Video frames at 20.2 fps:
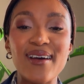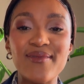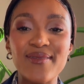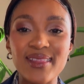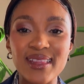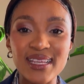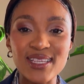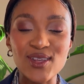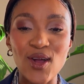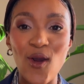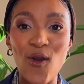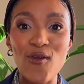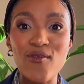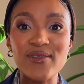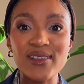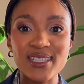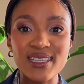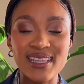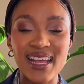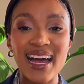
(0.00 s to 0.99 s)
these
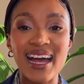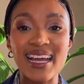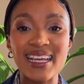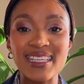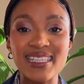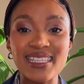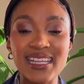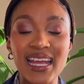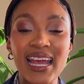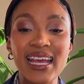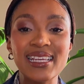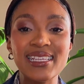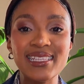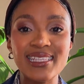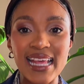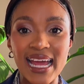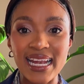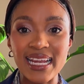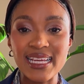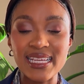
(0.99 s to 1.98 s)
oversized
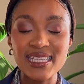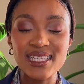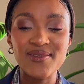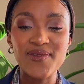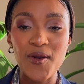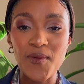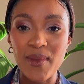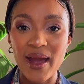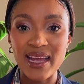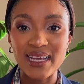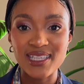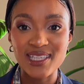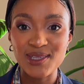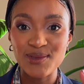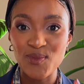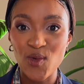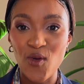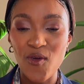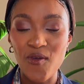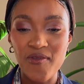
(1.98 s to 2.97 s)
sunnies for my
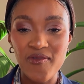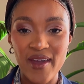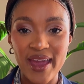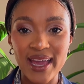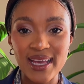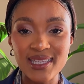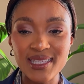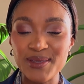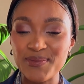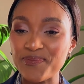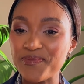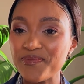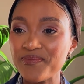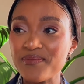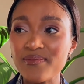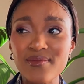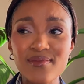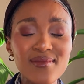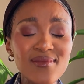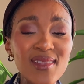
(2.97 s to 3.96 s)
small face.
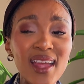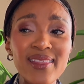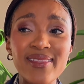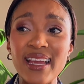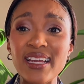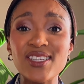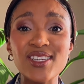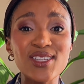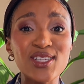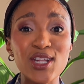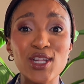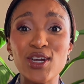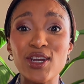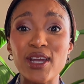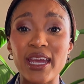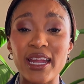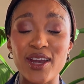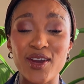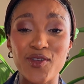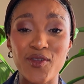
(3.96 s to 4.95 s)
They just look
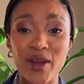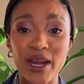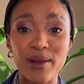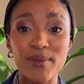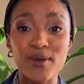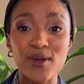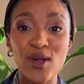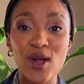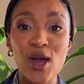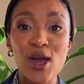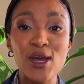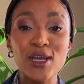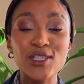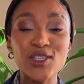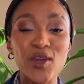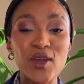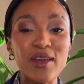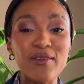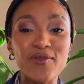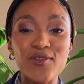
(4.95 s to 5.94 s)
incredible.
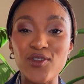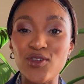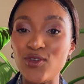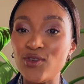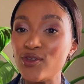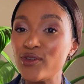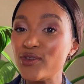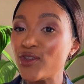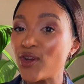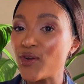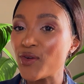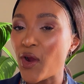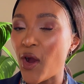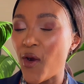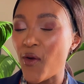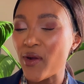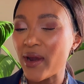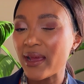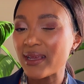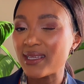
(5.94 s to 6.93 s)
So if you don't
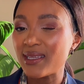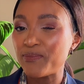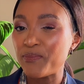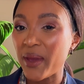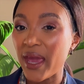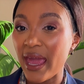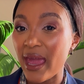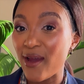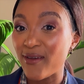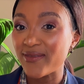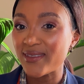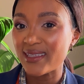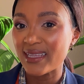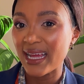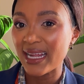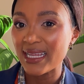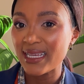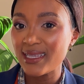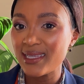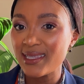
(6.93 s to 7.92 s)
own a pair of
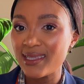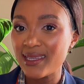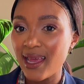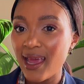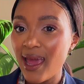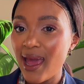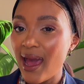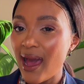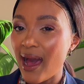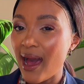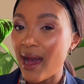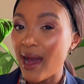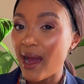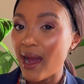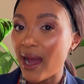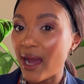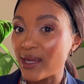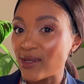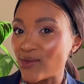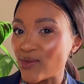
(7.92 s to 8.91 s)
sunnies,
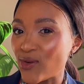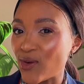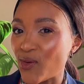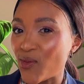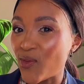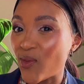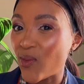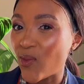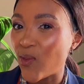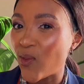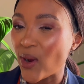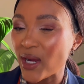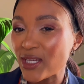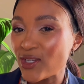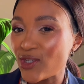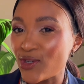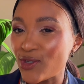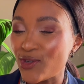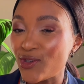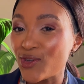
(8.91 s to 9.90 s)
I don't know
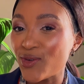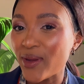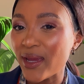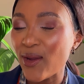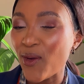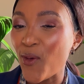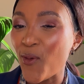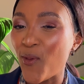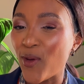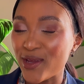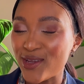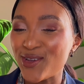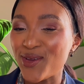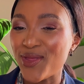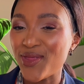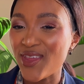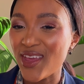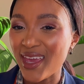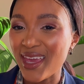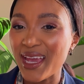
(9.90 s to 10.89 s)
what you're doing or what you're
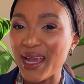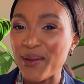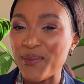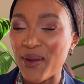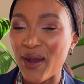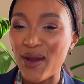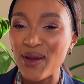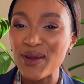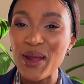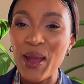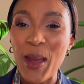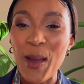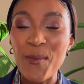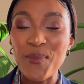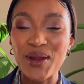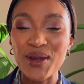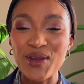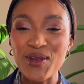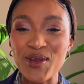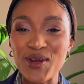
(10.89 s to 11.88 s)
thinking about,
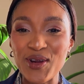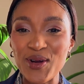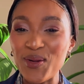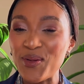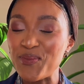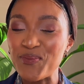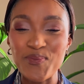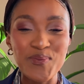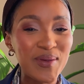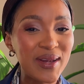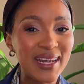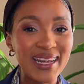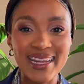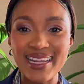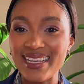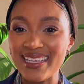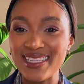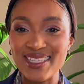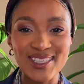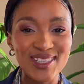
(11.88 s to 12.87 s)
but girl,
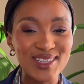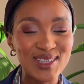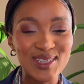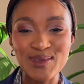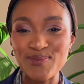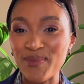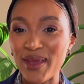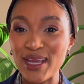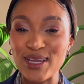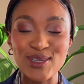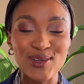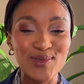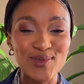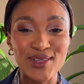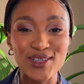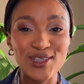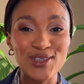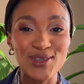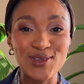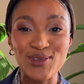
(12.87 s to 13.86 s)
please just make sure
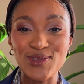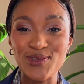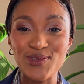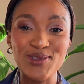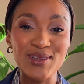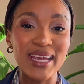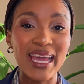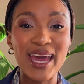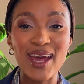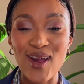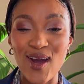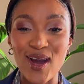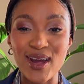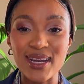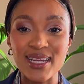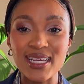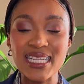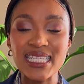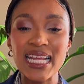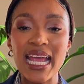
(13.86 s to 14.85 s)
that you do get on
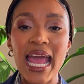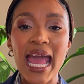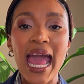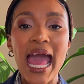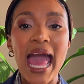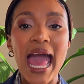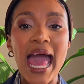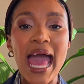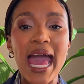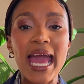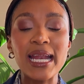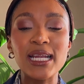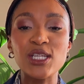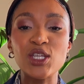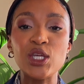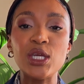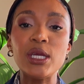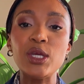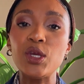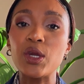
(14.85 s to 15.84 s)
it. And
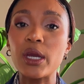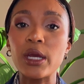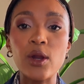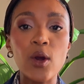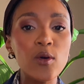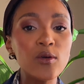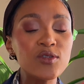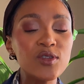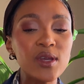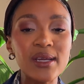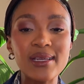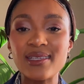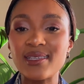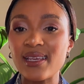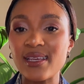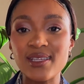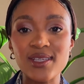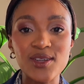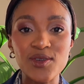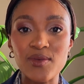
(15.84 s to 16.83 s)
you can also
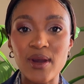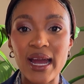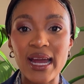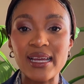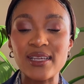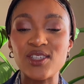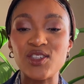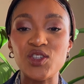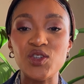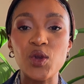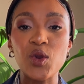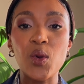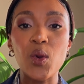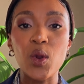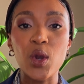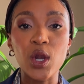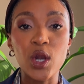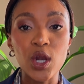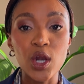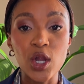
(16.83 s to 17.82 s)
accessorize
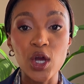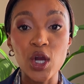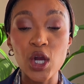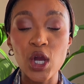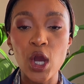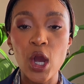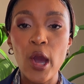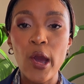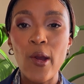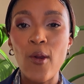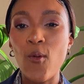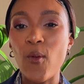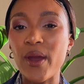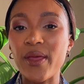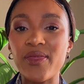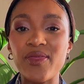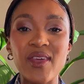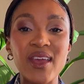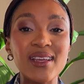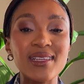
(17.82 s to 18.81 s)
your look
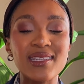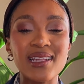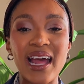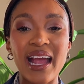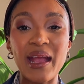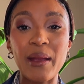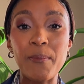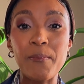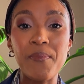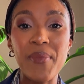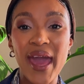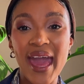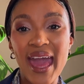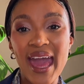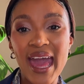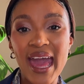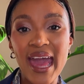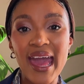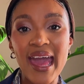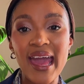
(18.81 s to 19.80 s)
with things like
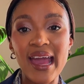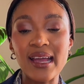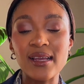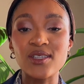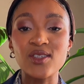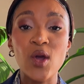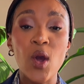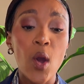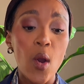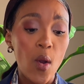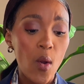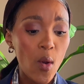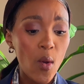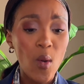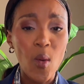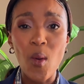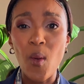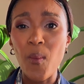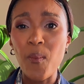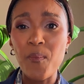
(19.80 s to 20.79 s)
bags
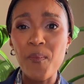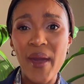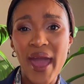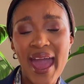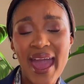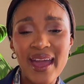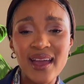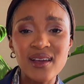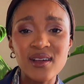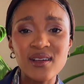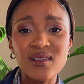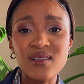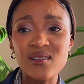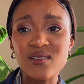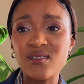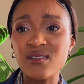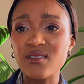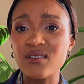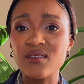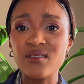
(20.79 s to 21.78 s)
or
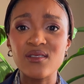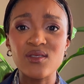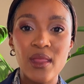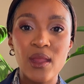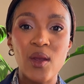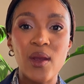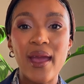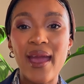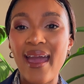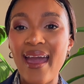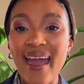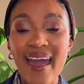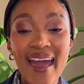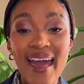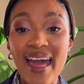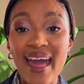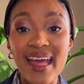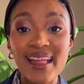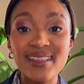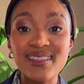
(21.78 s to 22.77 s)
bangles,
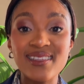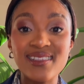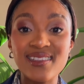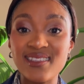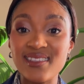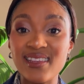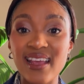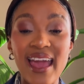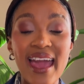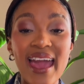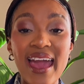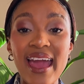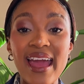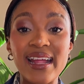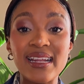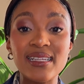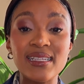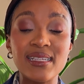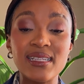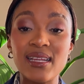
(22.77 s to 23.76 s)
hats,
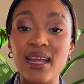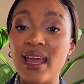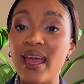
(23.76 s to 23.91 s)
and